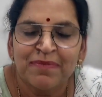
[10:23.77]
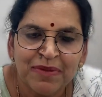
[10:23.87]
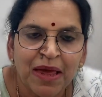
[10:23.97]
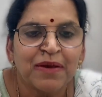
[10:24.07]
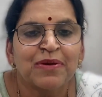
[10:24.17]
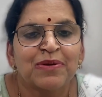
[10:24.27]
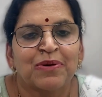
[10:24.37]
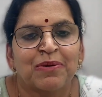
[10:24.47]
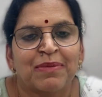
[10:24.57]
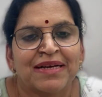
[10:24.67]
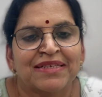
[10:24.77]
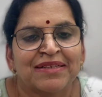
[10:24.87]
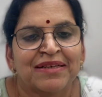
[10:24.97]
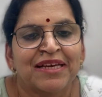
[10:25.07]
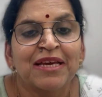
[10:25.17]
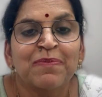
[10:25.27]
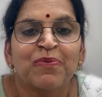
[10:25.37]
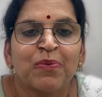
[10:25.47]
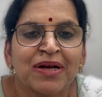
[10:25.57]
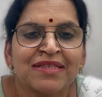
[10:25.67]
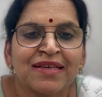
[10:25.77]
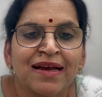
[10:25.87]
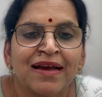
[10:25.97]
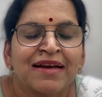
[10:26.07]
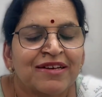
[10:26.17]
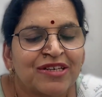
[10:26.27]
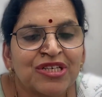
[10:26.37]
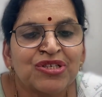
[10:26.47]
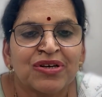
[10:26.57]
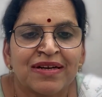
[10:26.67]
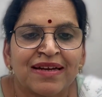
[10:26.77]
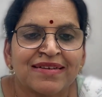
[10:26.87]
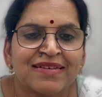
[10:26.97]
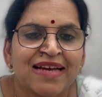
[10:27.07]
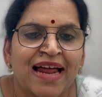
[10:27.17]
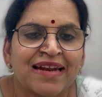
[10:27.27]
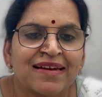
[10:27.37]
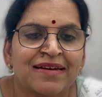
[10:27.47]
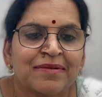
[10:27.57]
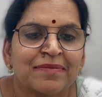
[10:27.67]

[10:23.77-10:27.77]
Thank you so much. Keep watching Teach Connect channel.